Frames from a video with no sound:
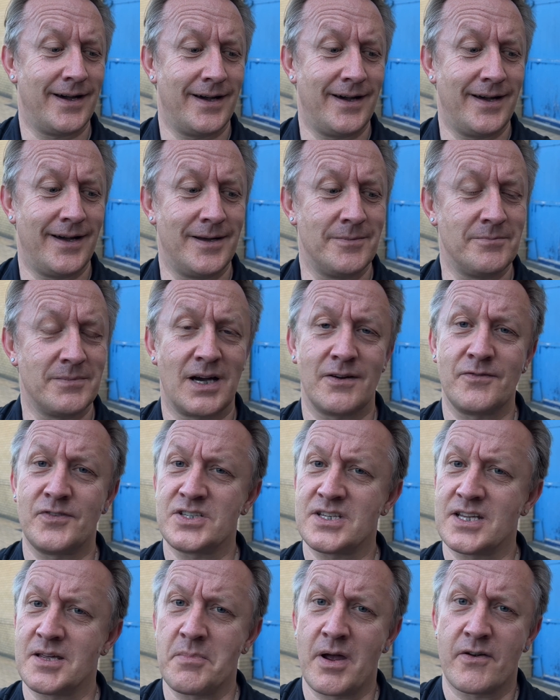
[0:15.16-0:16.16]
I
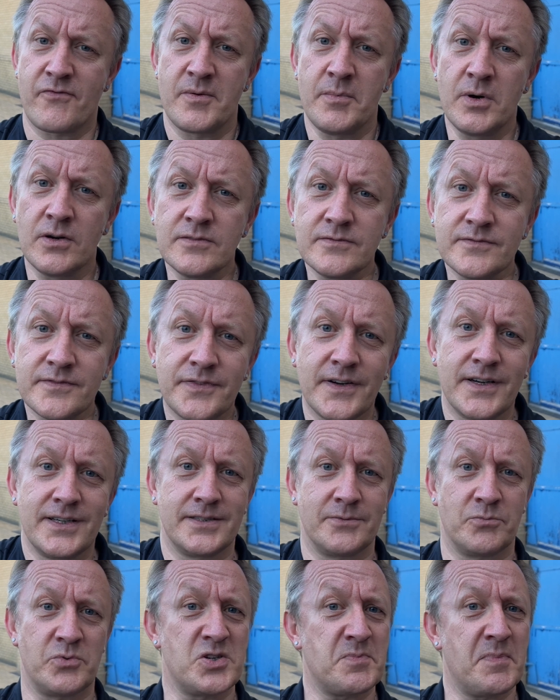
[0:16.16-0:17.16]
visit him every month.
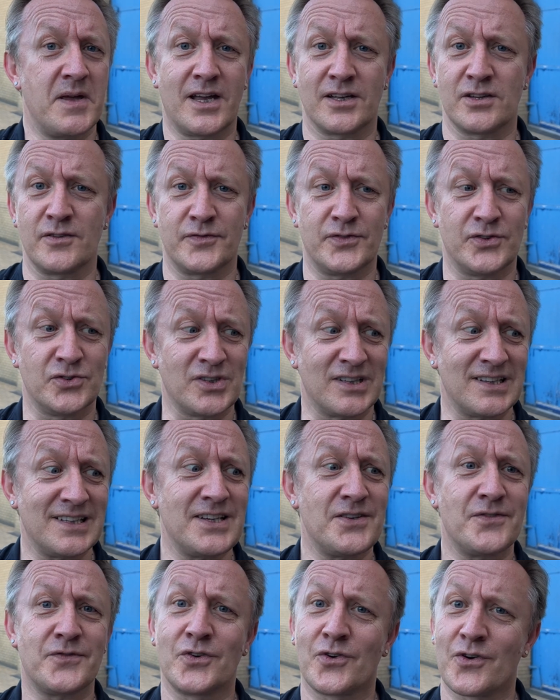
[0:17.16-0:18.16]
We speak on the phone at
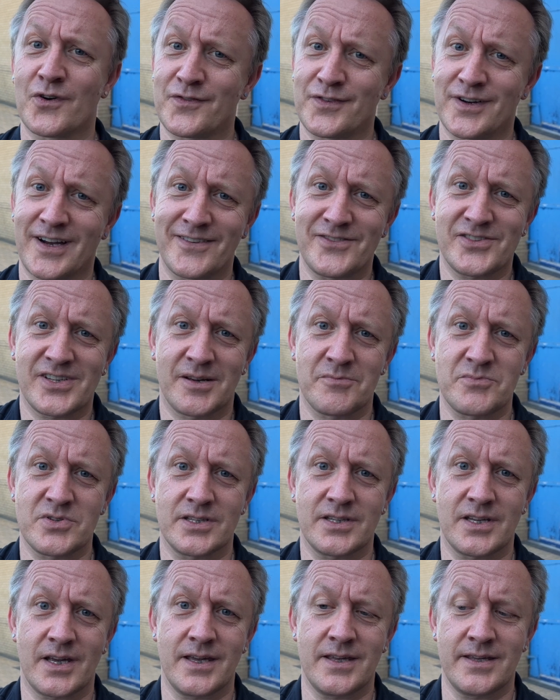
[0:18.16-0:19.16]
least four or five times a
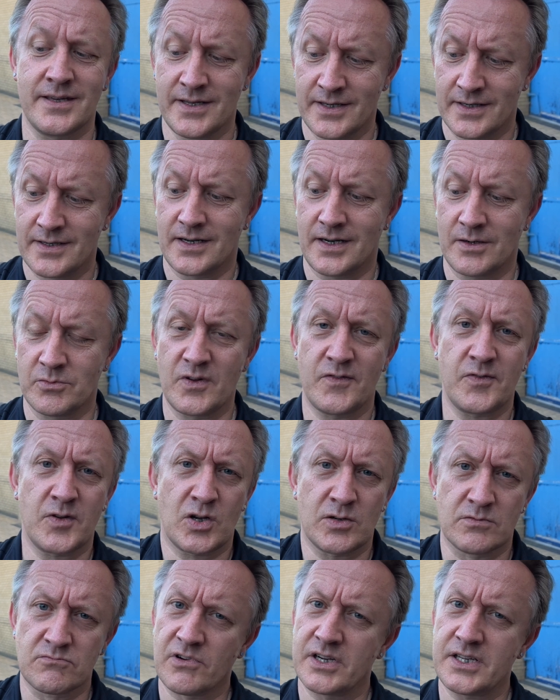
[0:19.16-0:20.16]
day. Yes. And we've
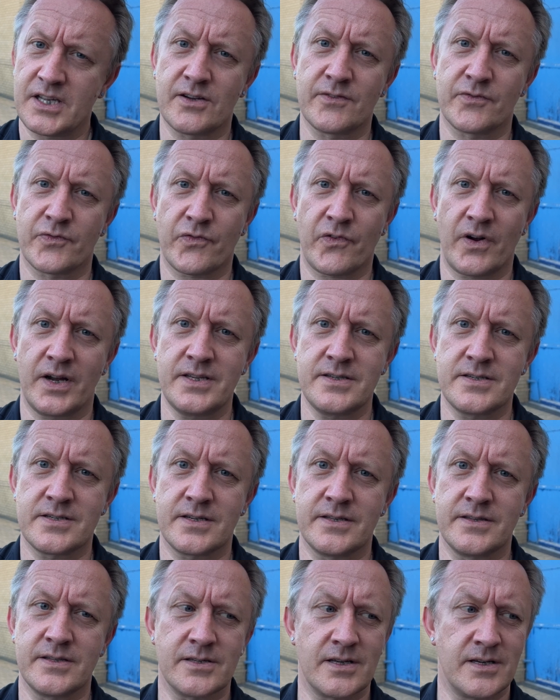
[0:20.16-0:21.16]
become really good friends.
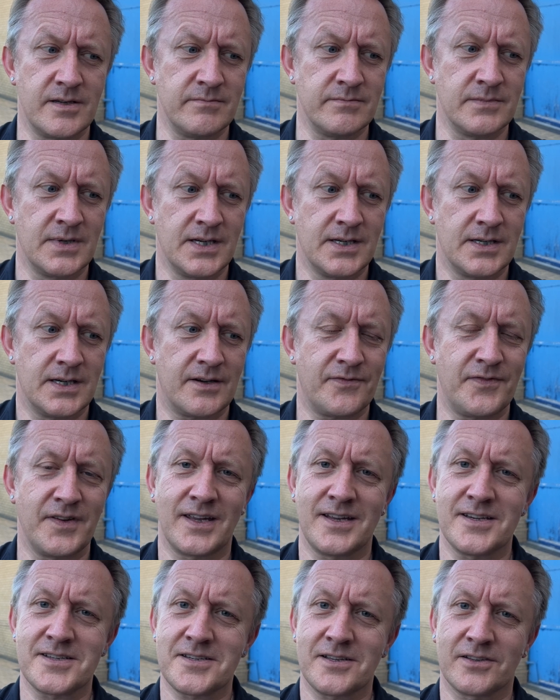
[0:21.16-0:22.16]
And I
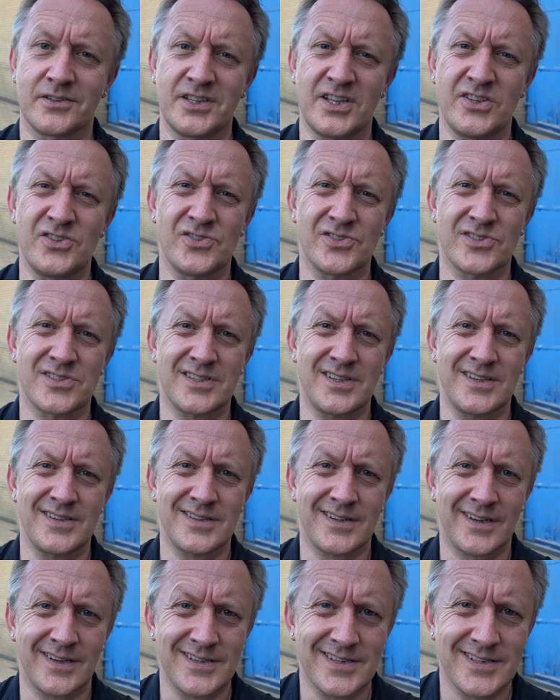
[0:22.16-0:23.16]
think it's still an injustice
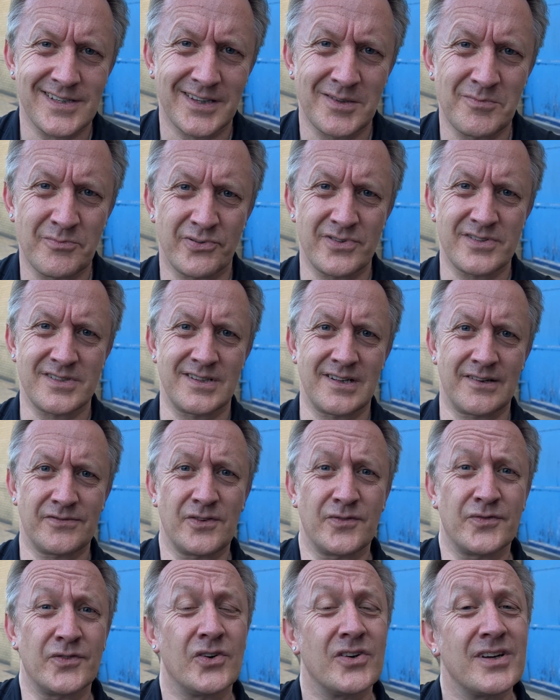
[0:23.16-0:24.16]
that he's still in prison
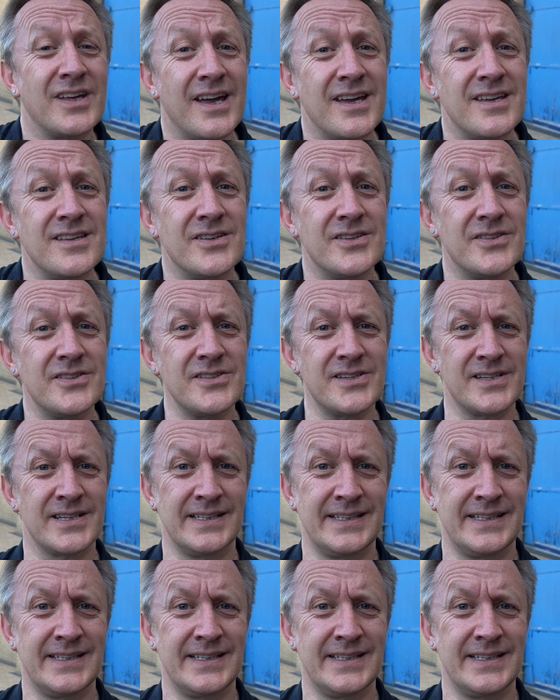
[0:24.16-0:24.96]
after 48 years.